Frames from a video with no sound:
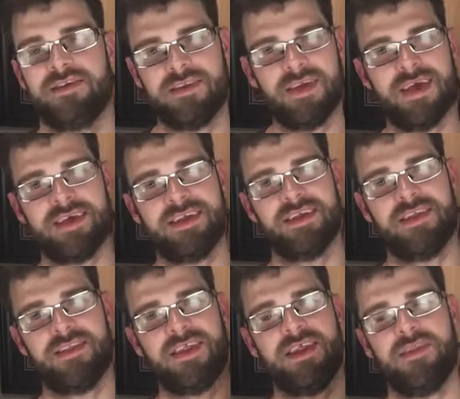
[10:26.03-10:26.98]
So yeah,
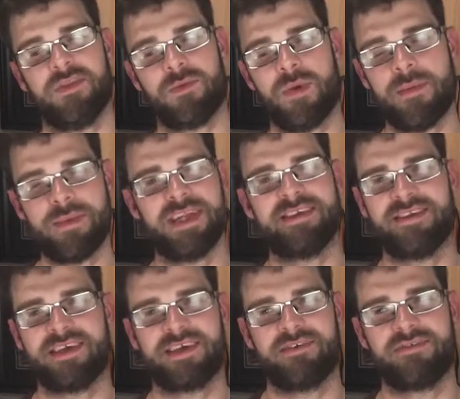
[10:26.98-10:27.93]
the
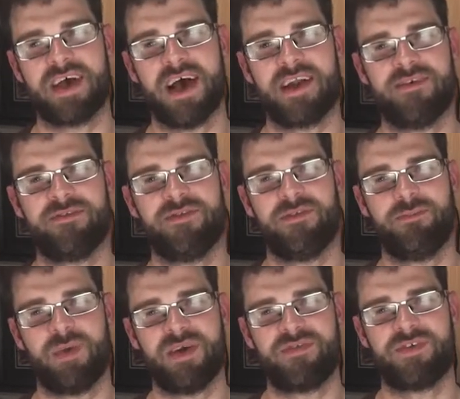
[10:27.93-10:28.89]
reminiscing of kind of
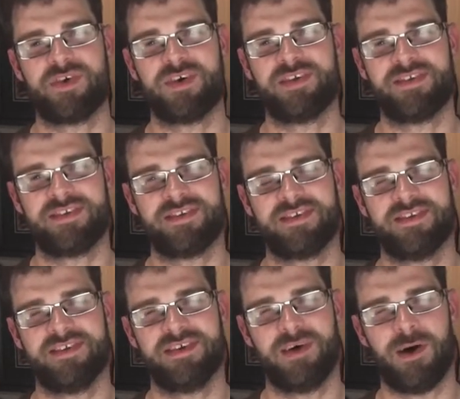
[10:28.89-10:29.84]
my first
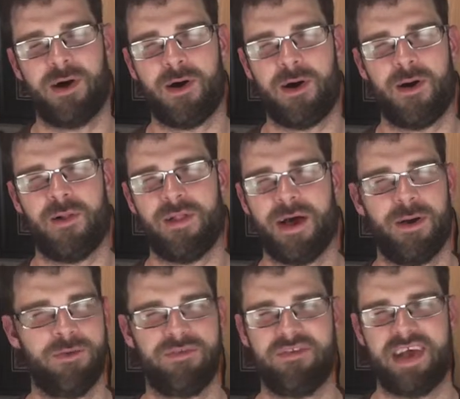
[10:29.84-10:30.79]

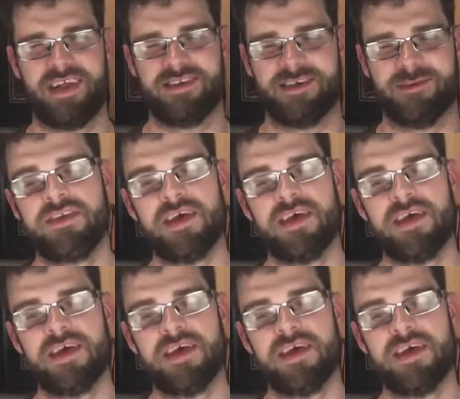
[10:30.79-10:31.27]
all-out fandom.